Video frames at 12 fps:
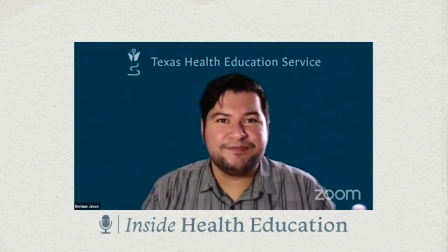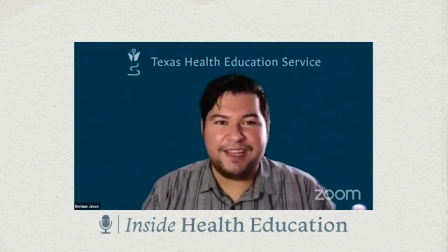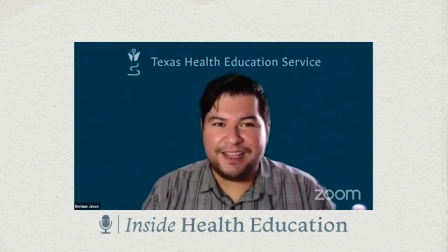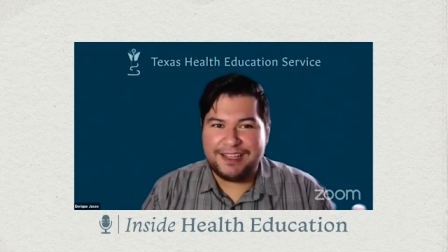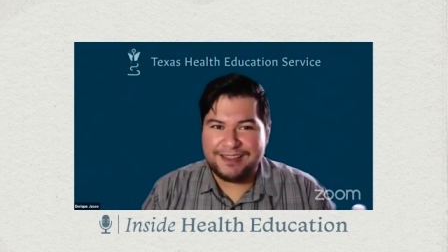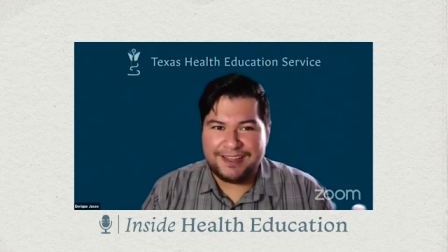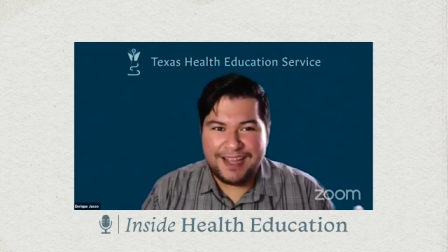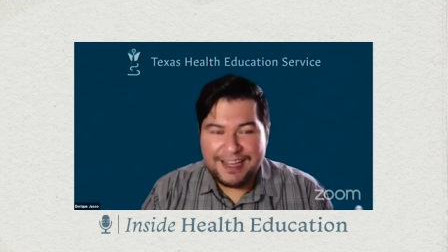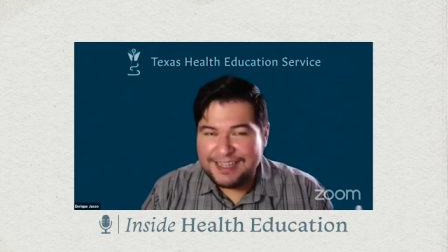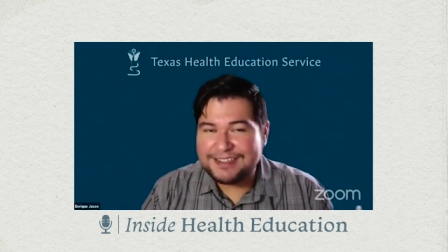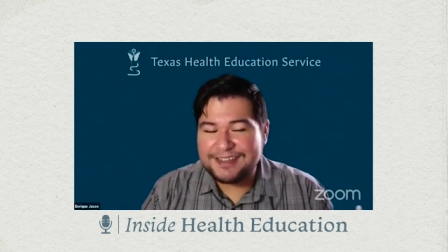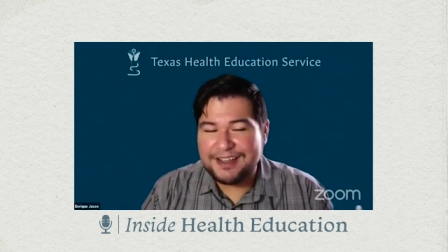And
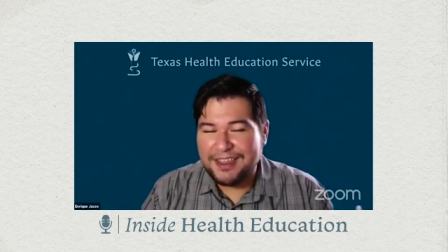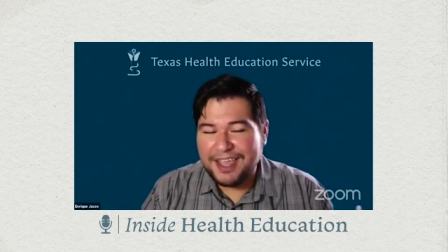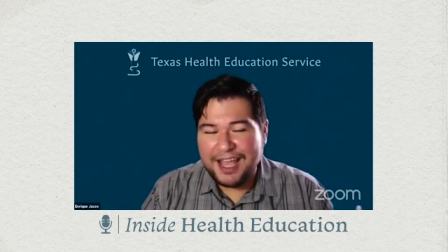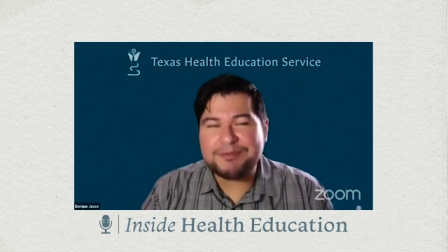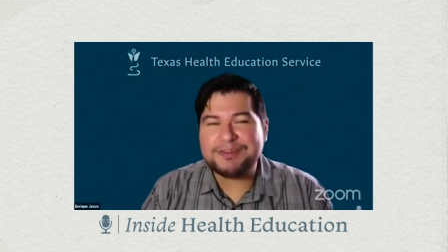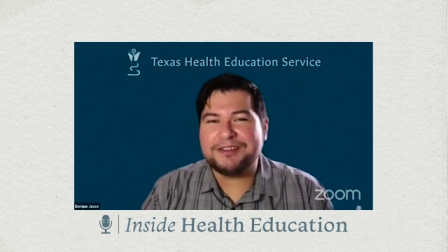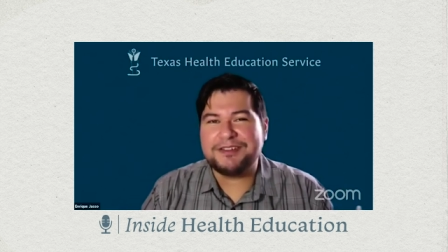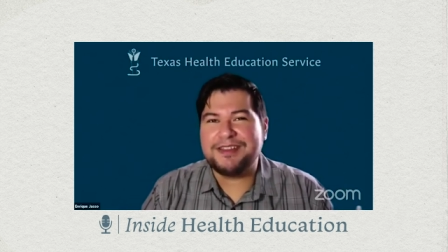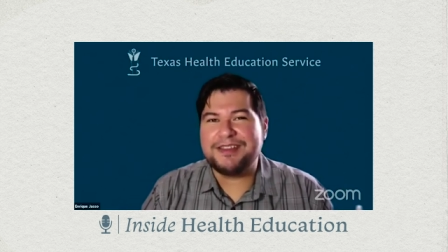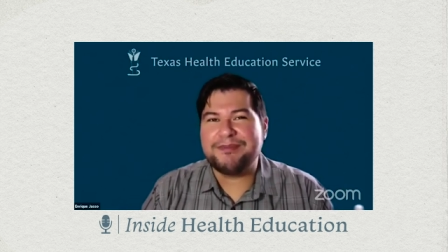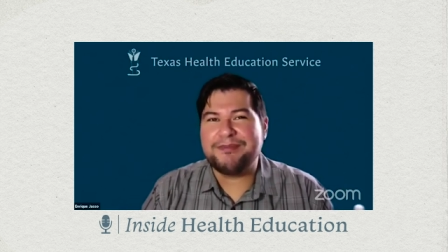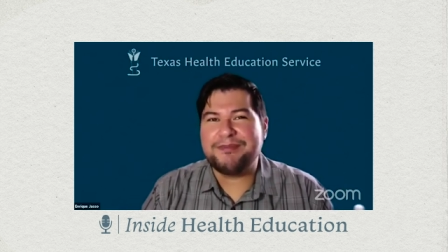that is
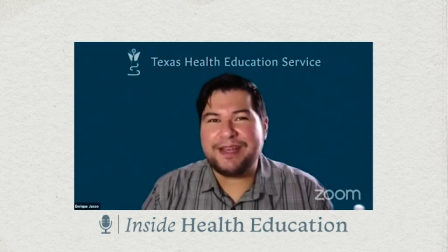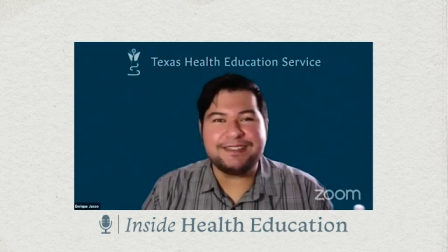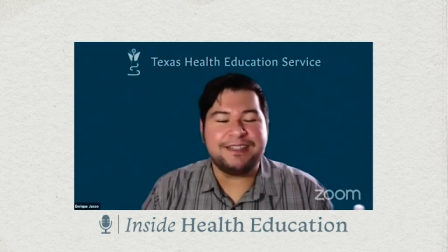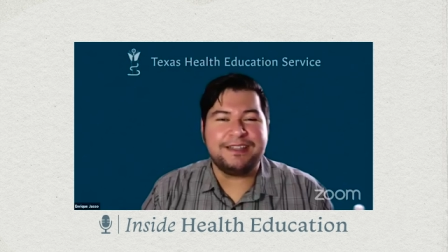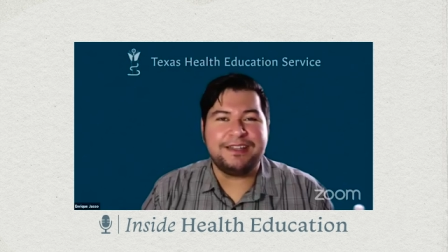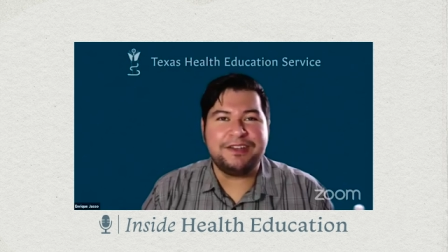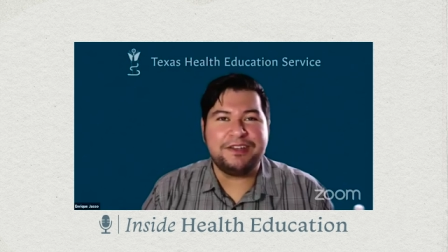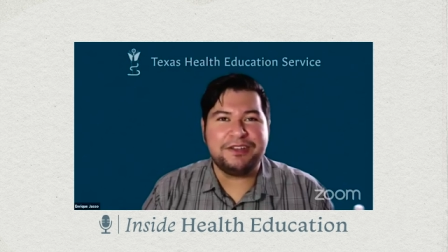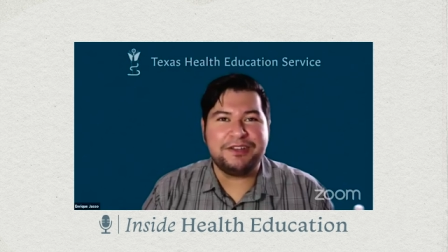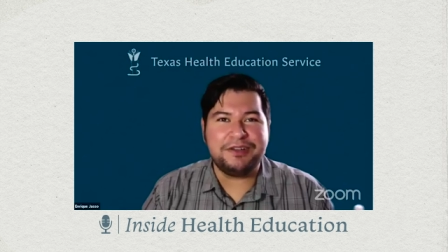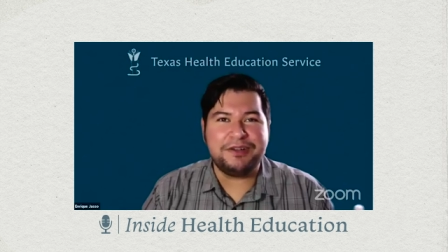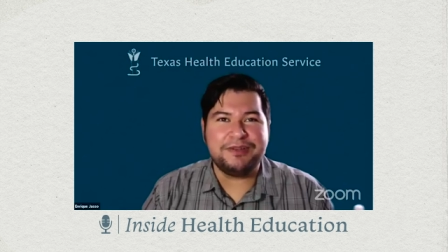absolutely the best thing that you
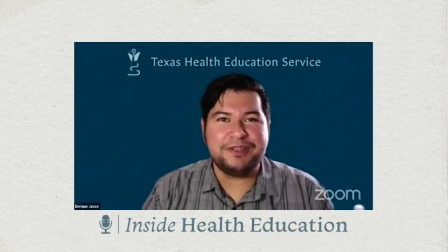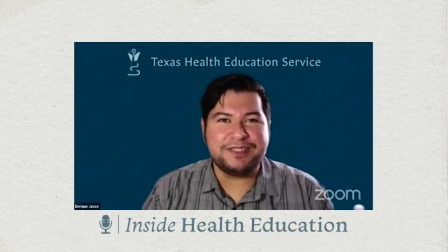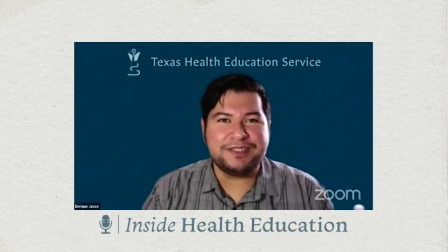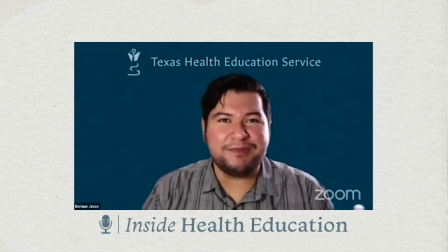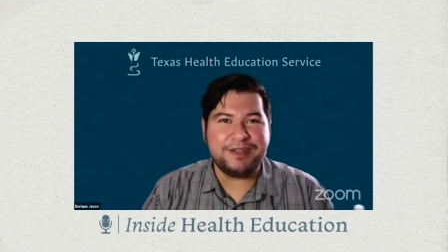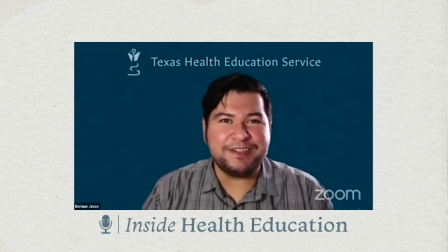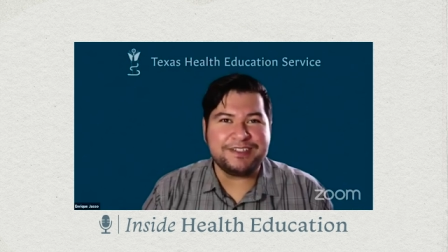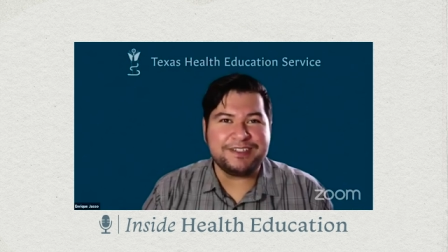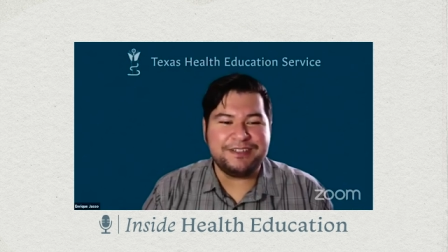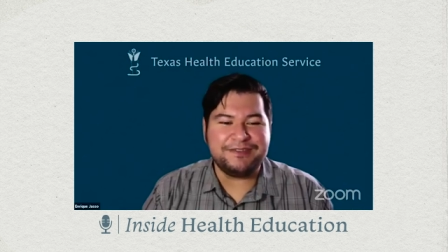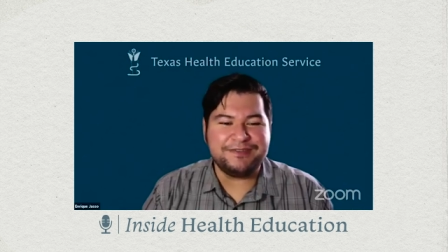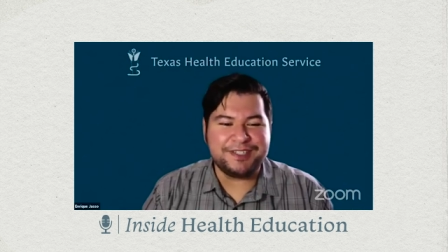could do is to be
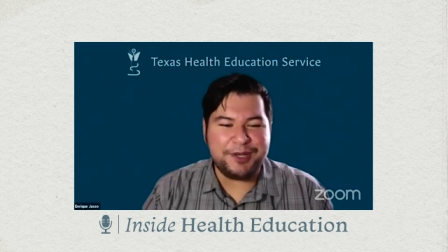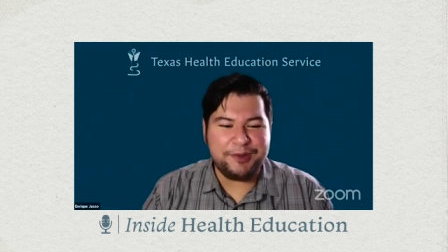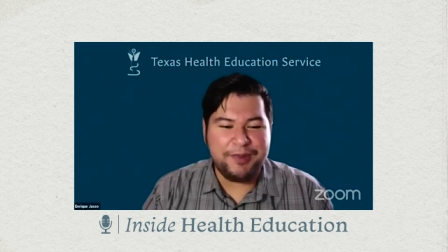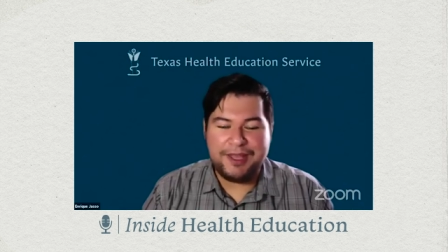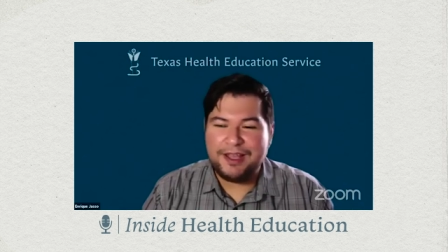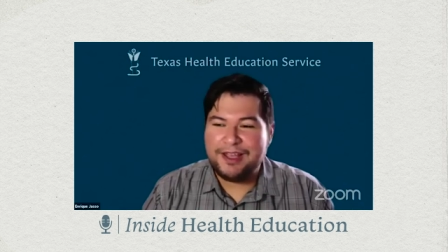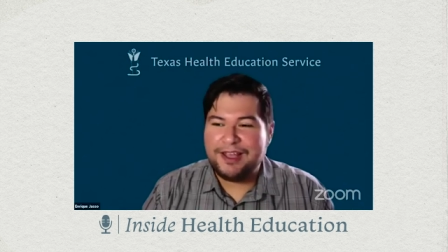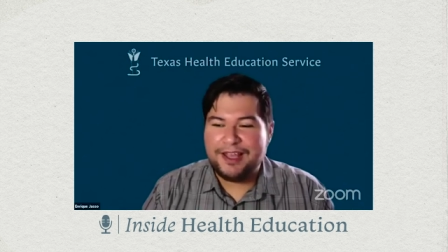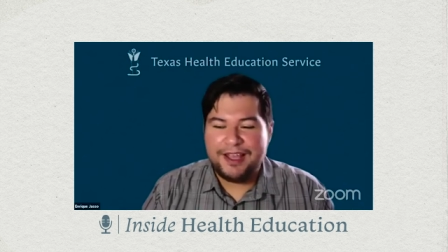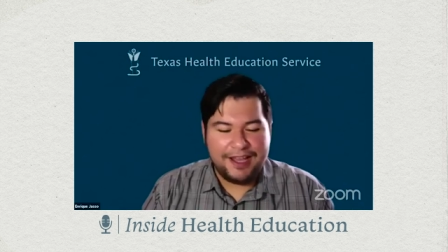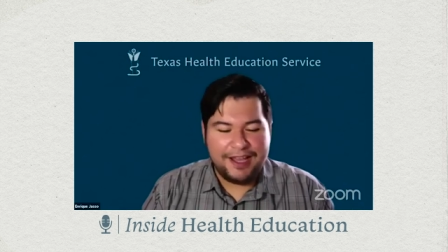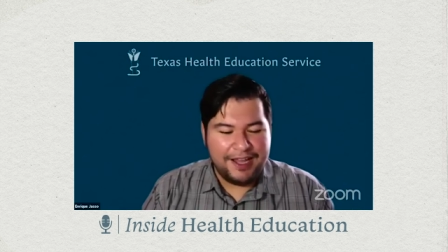yourself. So
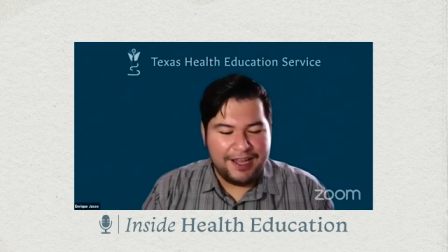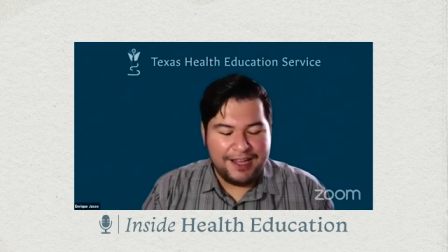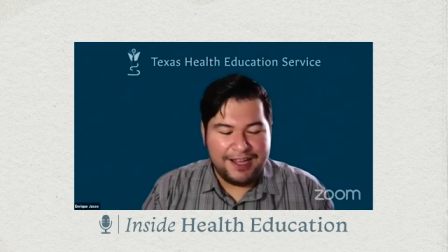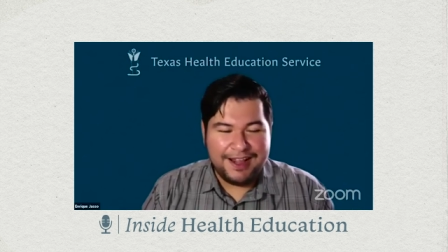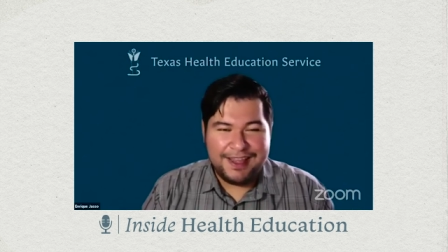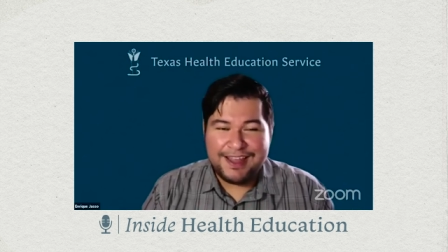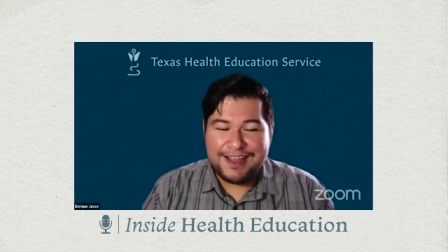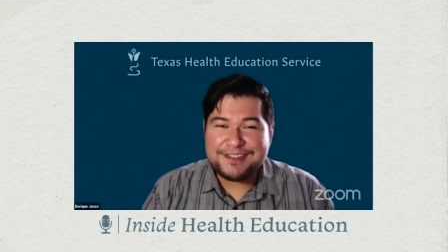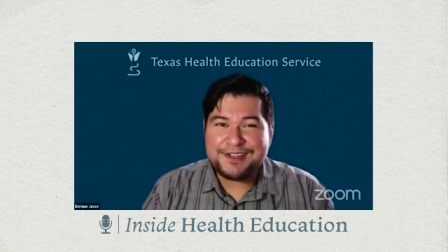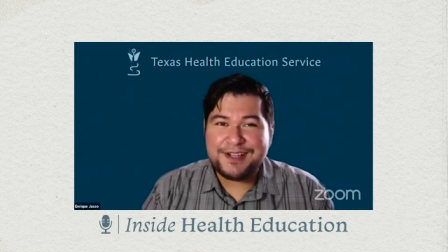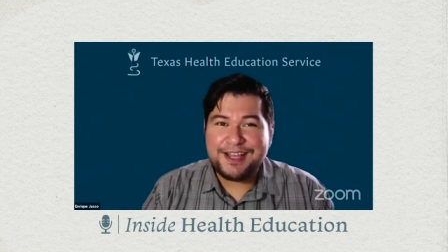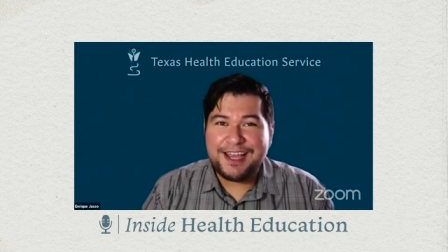uh, that's
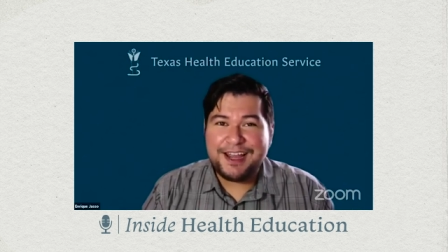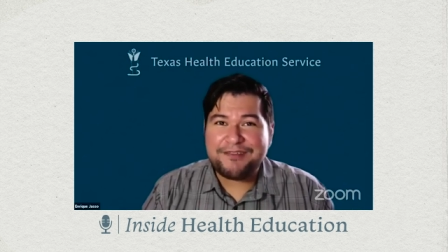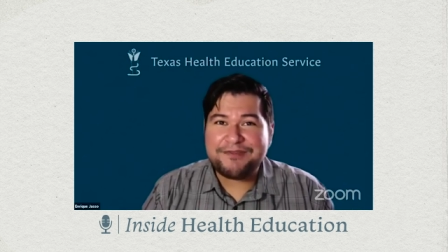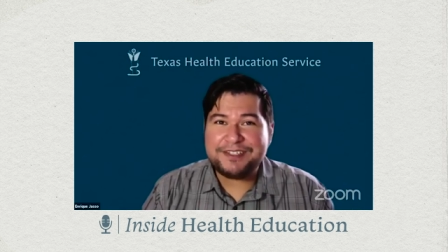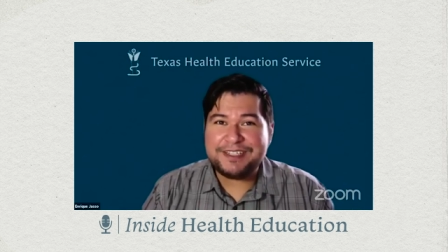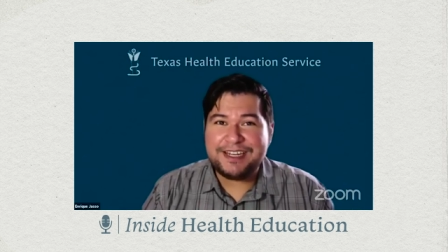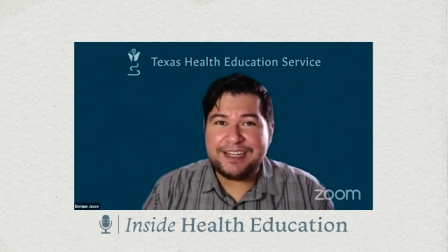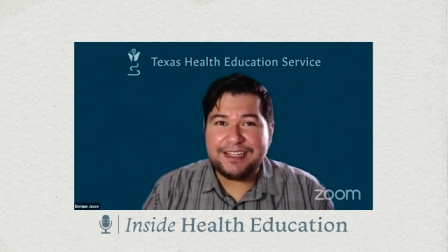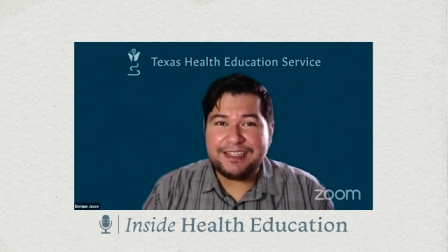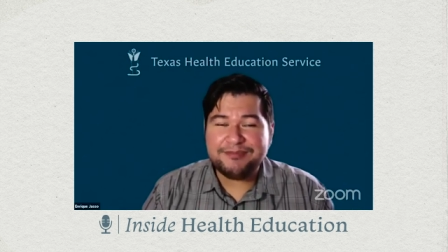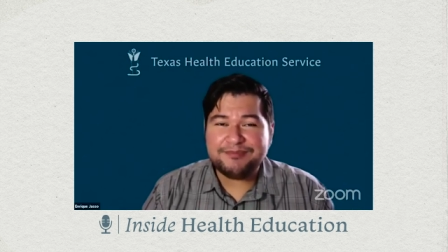all I have for today.